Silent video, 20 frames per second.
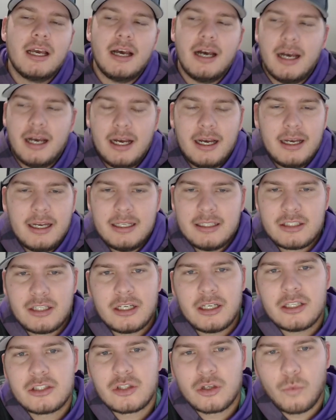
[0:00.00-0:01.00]
Uh, it's
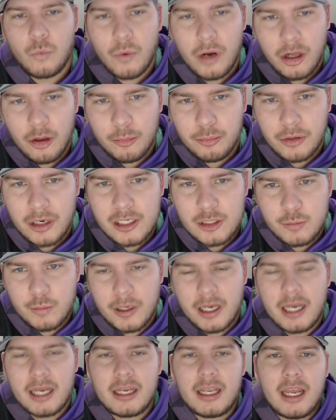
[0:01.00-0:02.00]
a it's a well priced
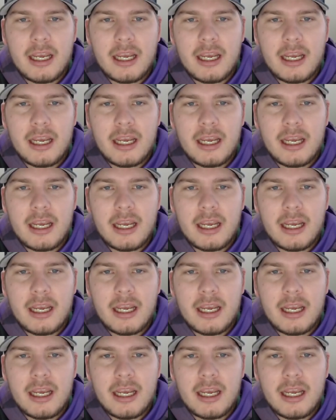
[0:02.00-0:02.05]
bag,